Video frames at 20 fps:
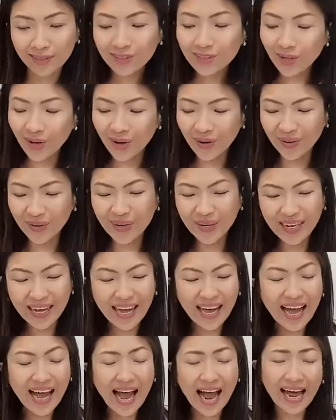So,
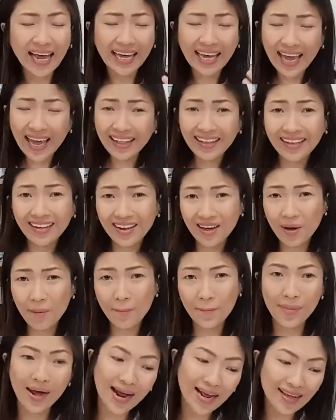I ended
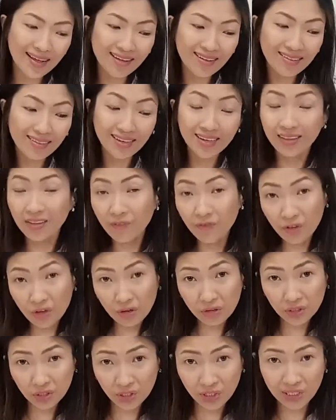up buying the
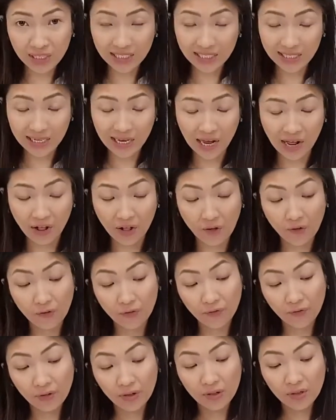diffuser itself
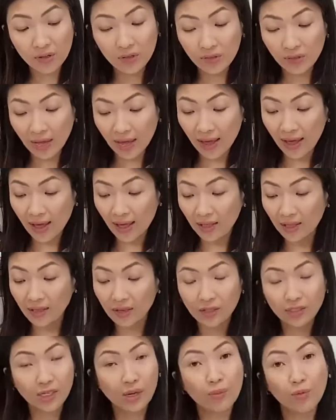
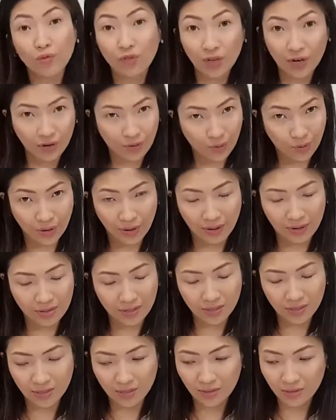and some of their
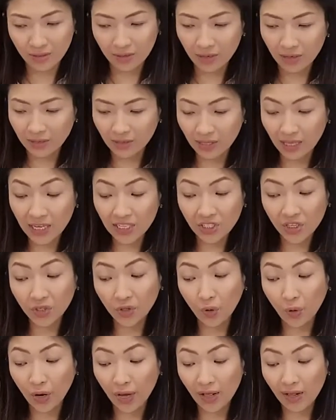oils. Because these are
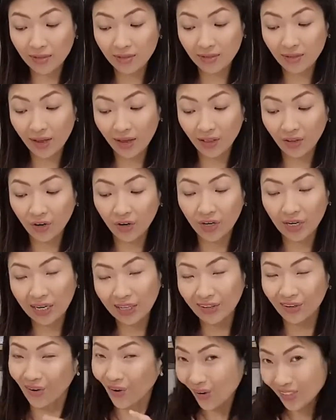the oils that are
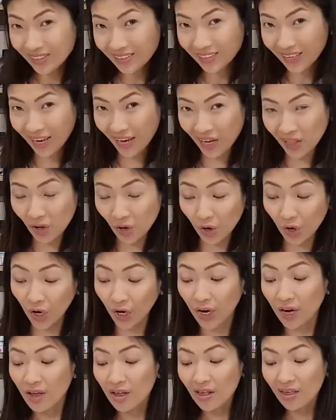either on sale
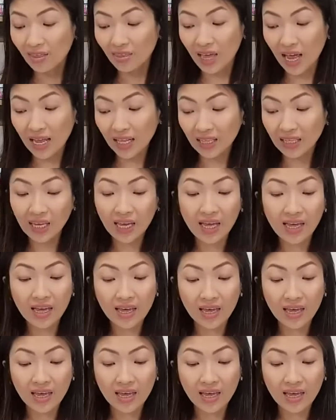or that